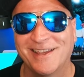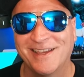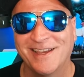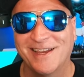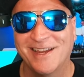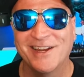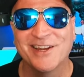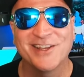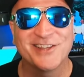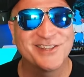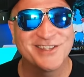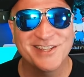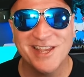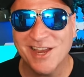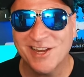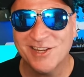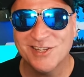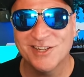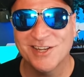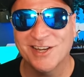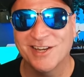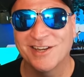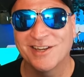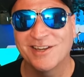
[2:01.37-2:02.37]
In a
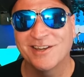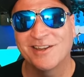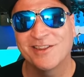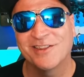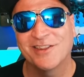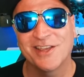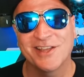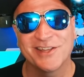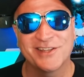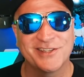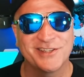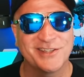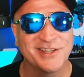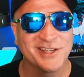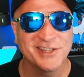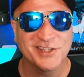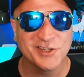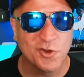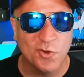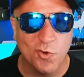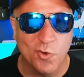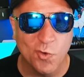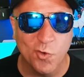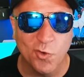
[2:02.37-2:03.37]
section that's as
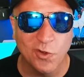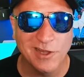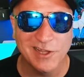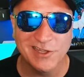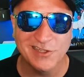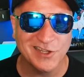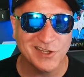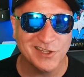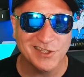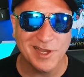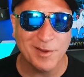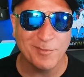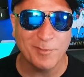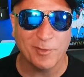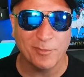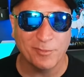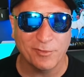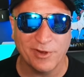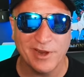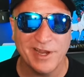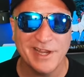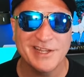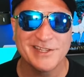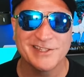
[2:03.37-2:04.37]
cool as a summer
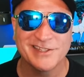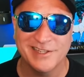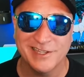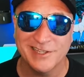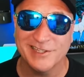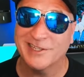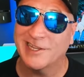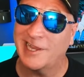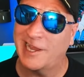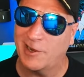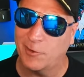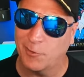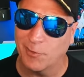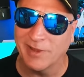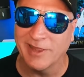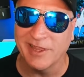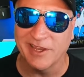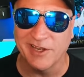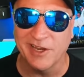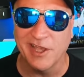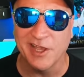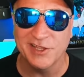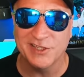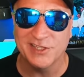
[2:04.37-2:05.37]
breeze, this guy really
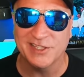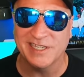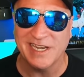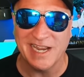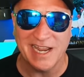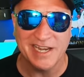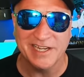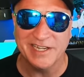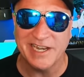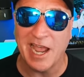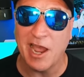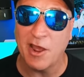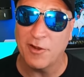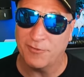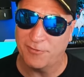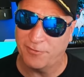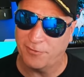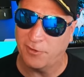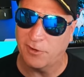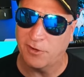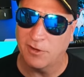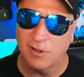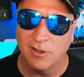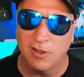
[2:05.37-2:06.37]
does stand out
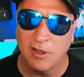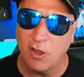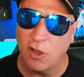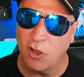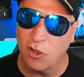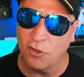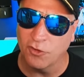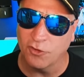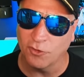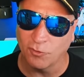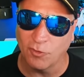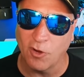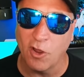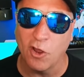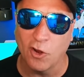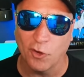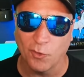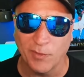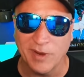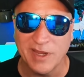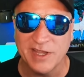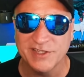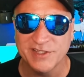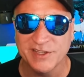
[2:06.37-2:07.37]
for all the wrong
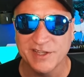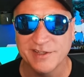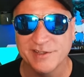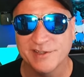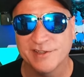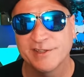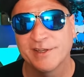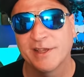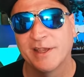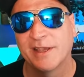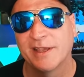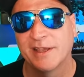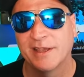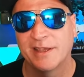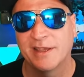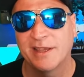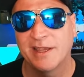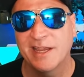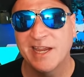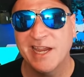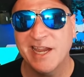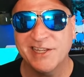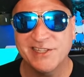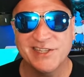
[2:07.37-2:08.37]
reasons.
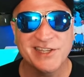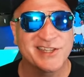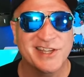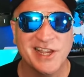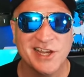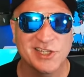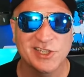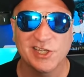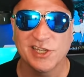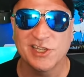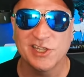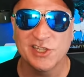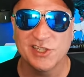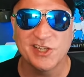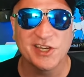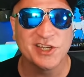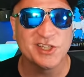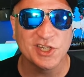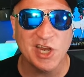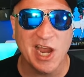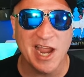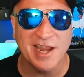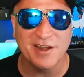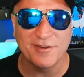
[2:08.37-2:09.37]
It's essentially just a
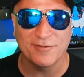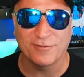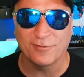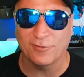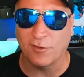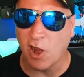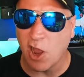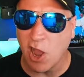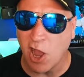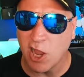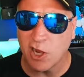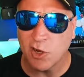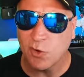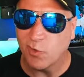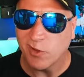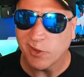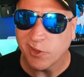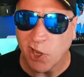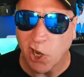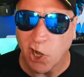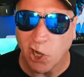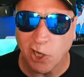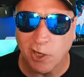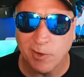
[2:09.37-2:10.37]
giant frog with
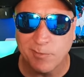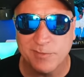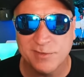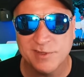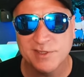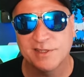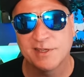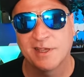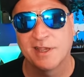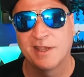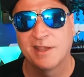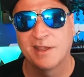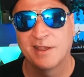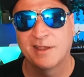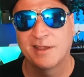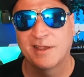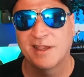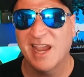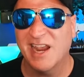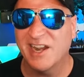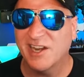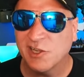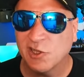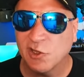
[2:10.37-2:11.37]
arms,
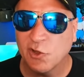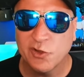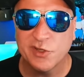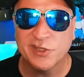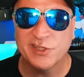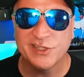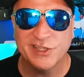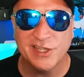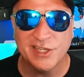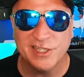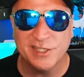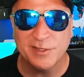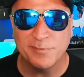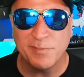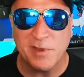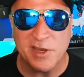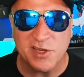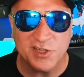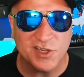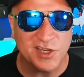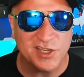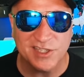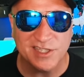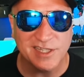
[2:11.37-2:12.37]
and it looks
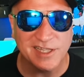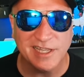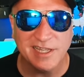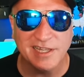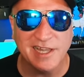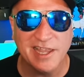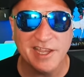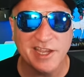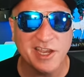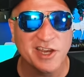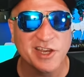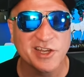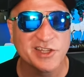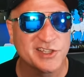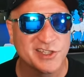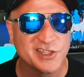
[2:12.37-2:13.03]
suspiciously like it could